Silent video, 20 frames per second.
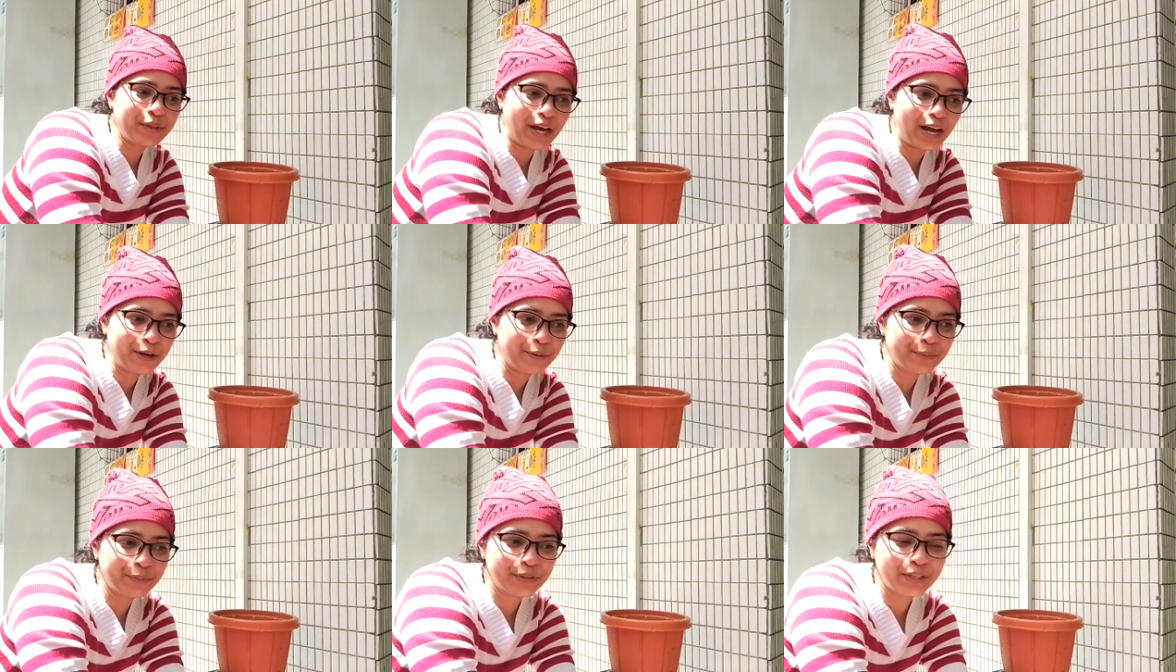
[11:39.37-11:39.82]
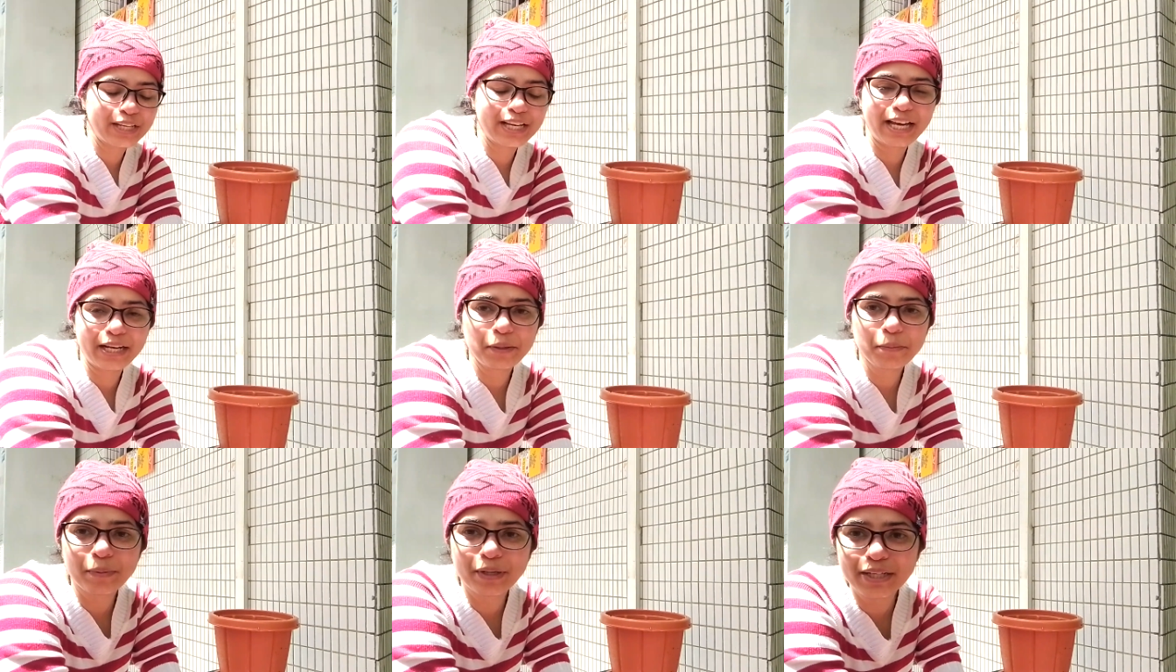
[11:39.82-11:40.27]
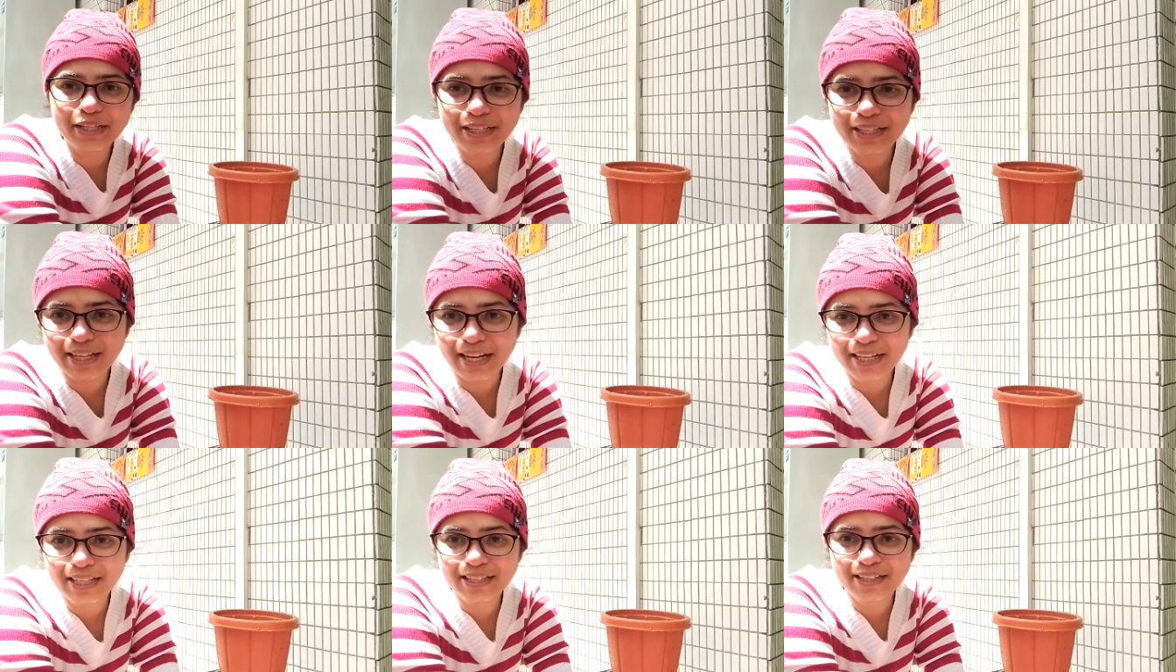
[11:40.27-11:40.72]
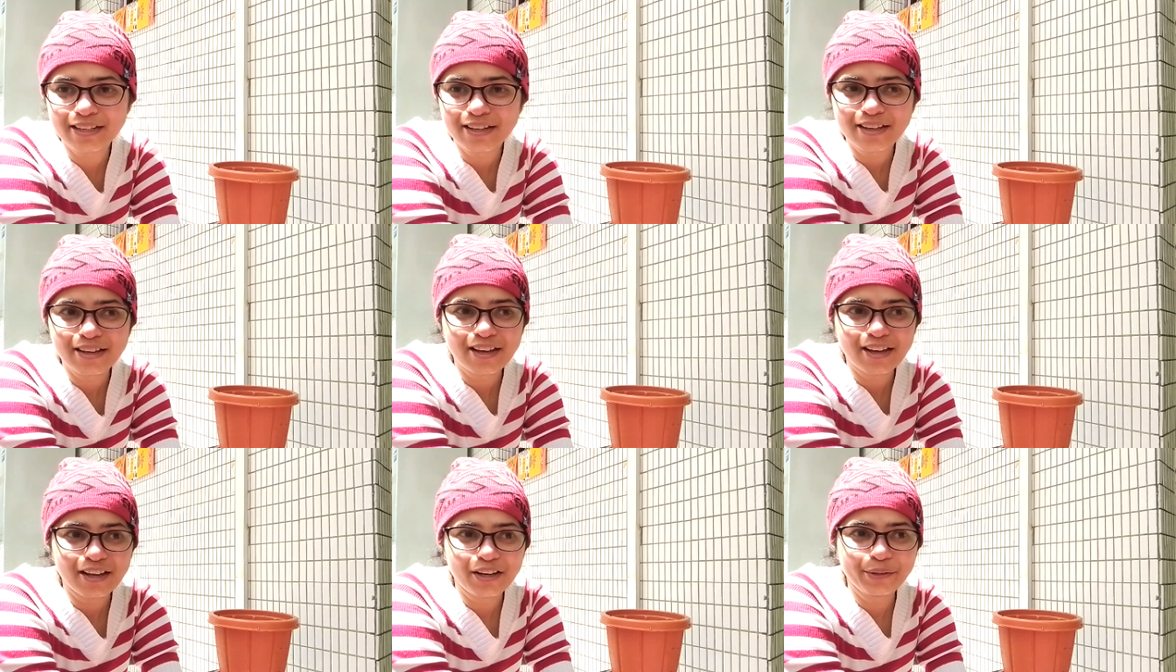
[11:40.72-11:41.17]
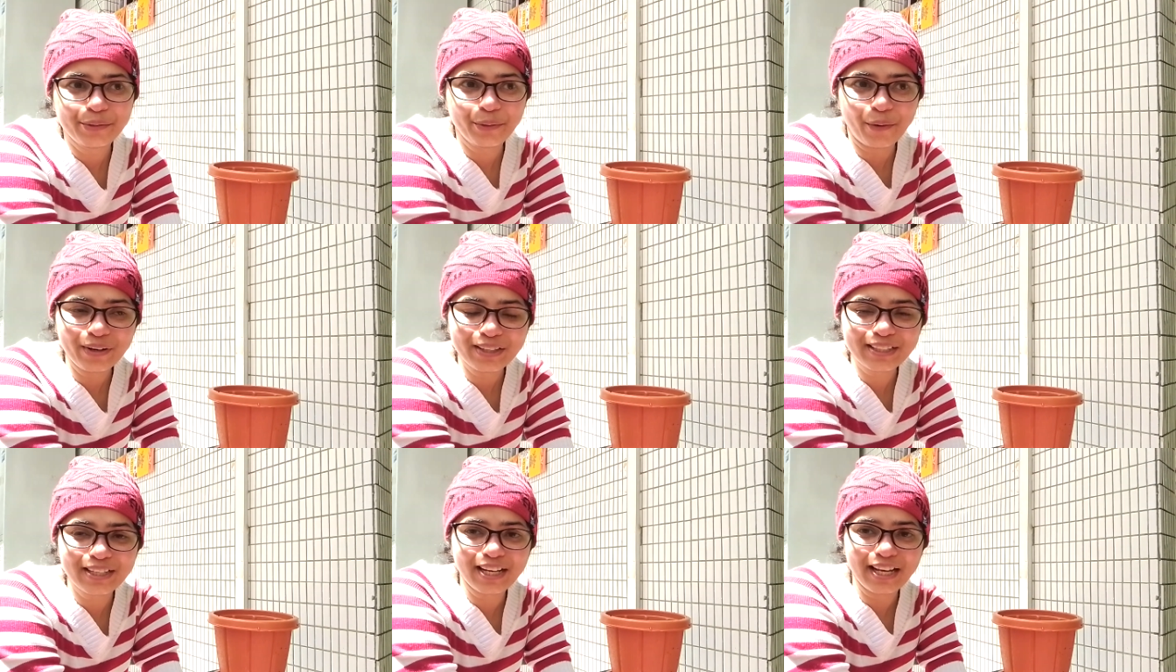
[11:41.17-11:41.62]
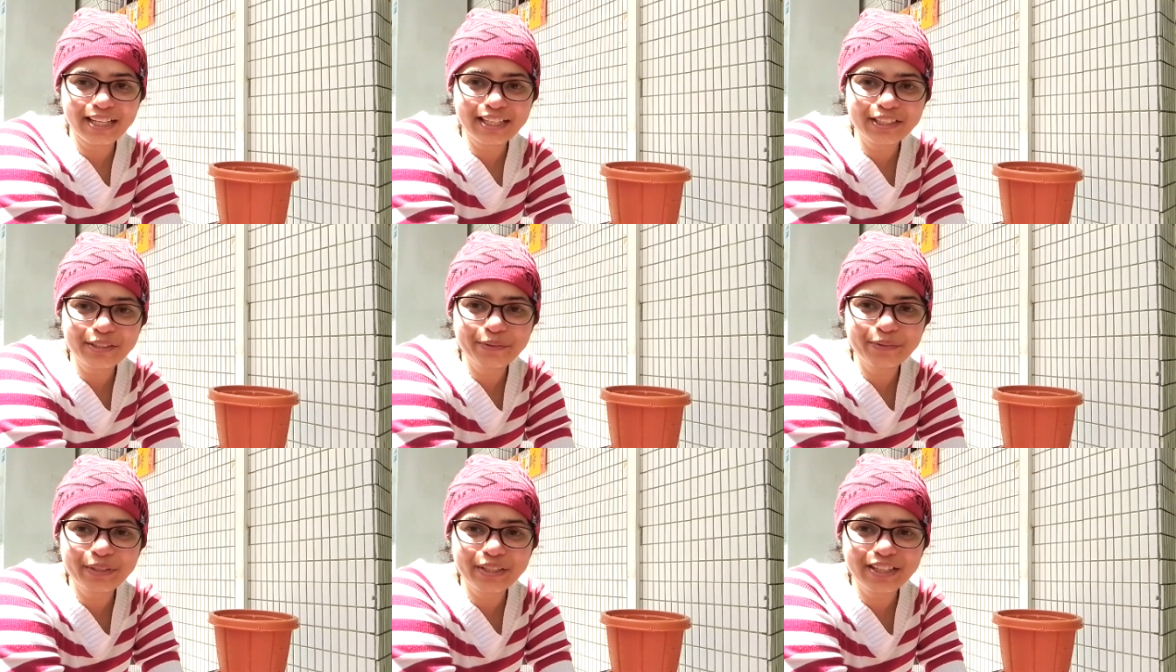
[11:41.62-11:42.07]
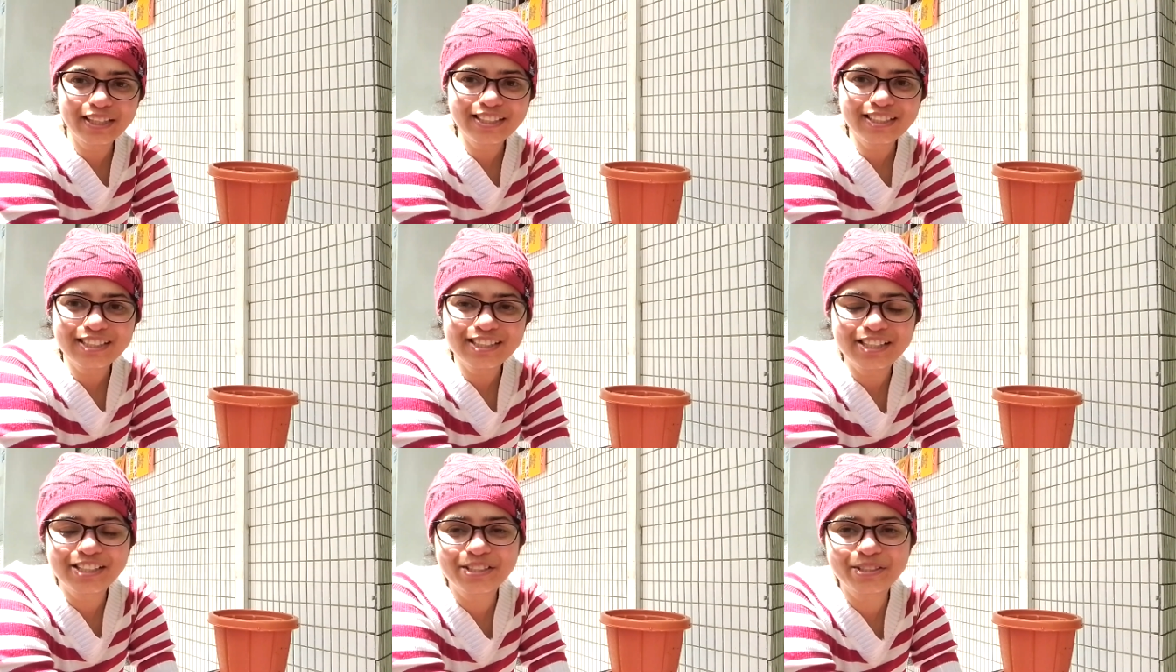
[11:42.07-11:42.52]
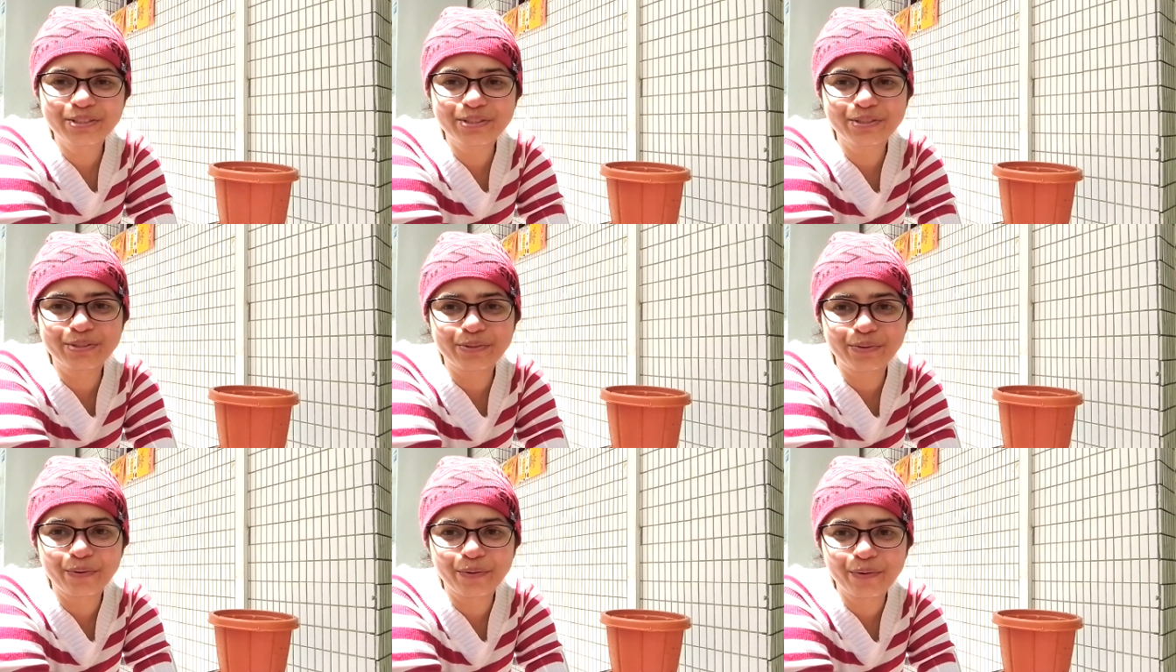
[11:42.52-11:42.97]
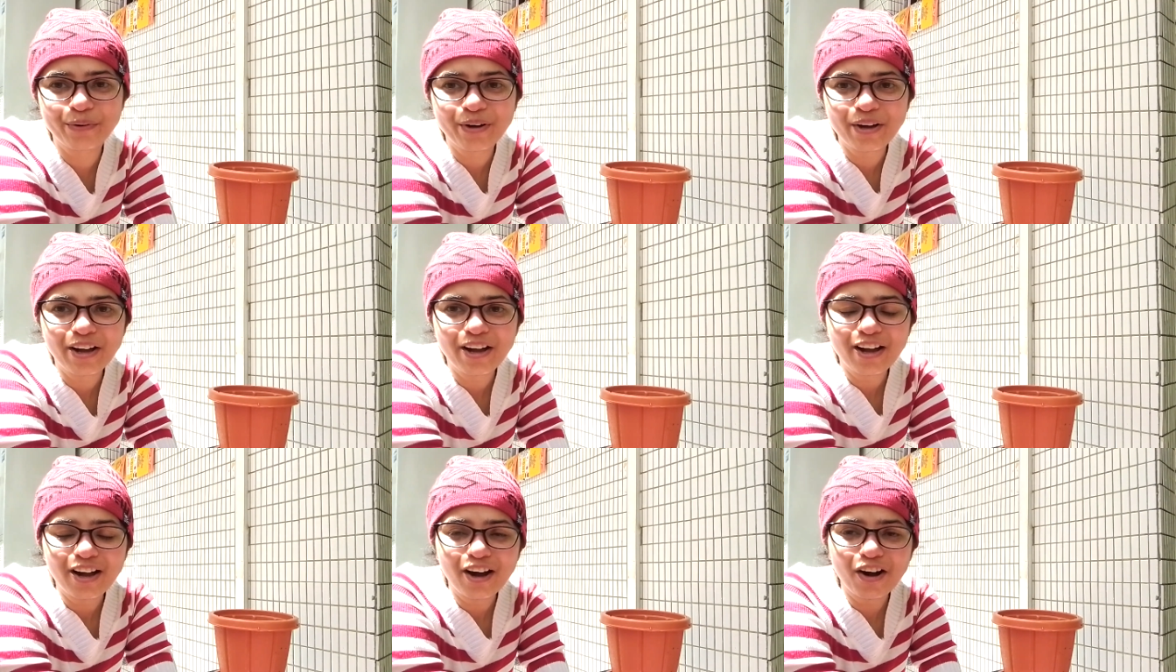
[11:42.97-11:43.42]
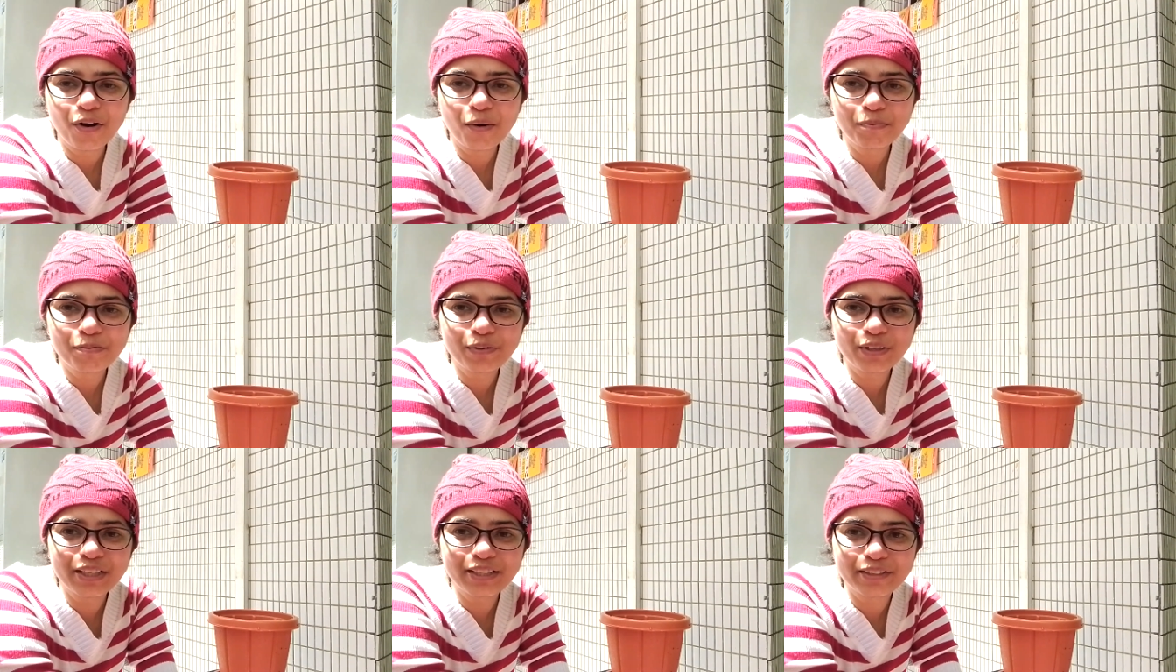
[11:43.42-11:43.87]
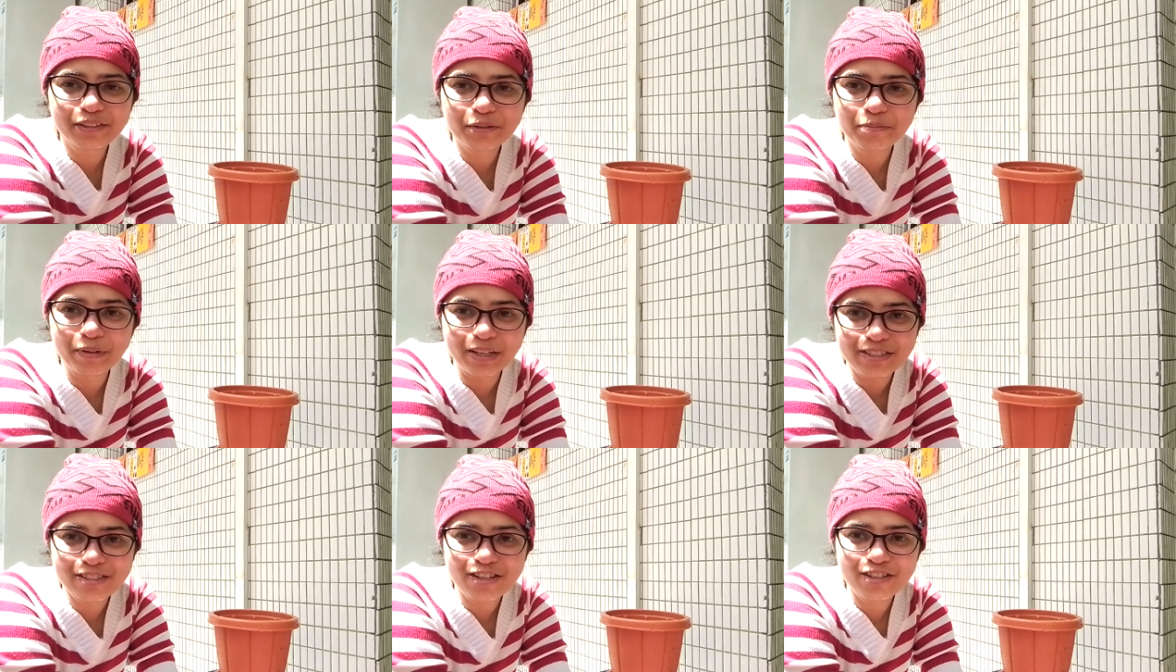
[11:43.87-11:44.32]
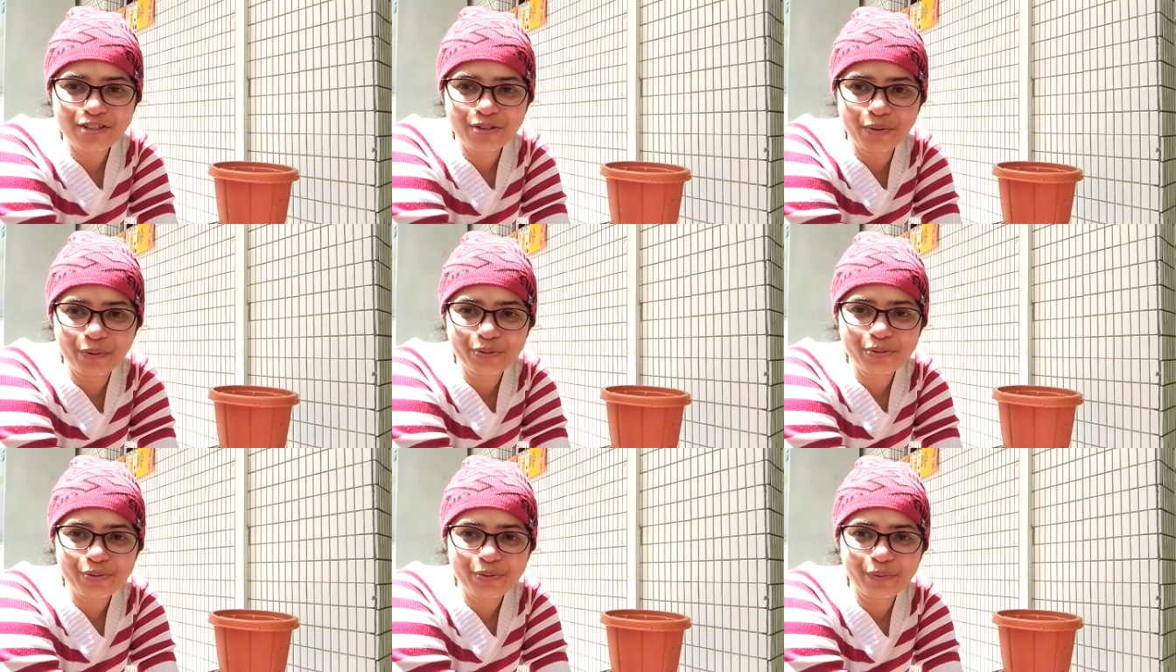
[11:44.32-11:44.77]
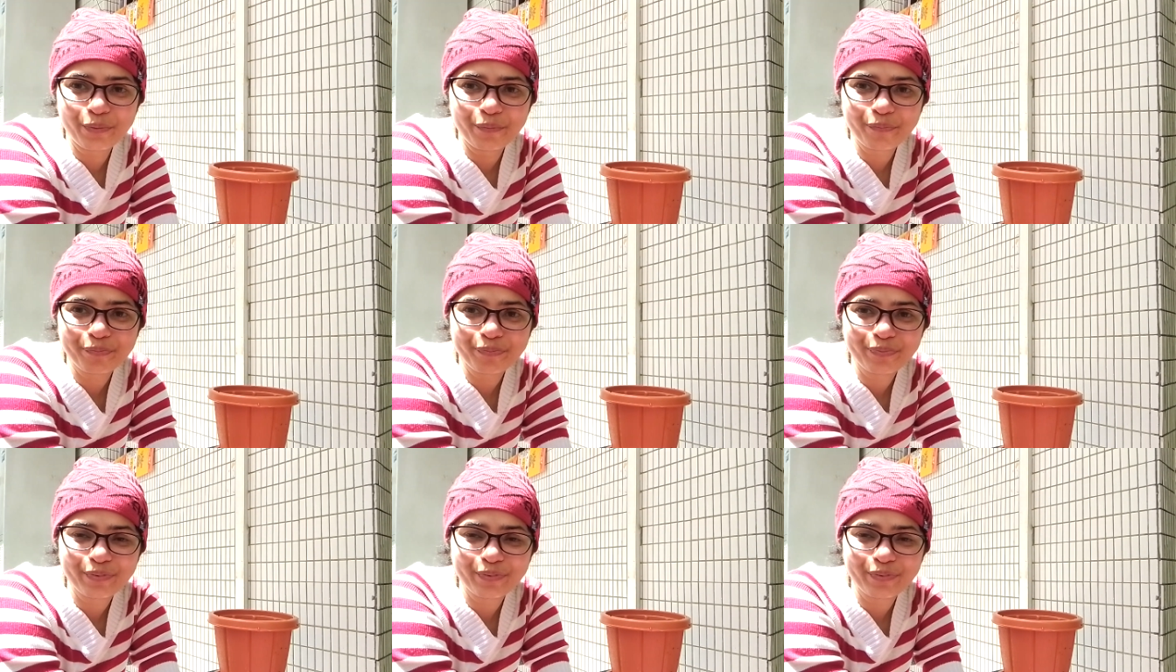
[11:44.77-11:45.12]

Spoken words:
I don't think anybody can not like doing it. So hopefully this message goes through.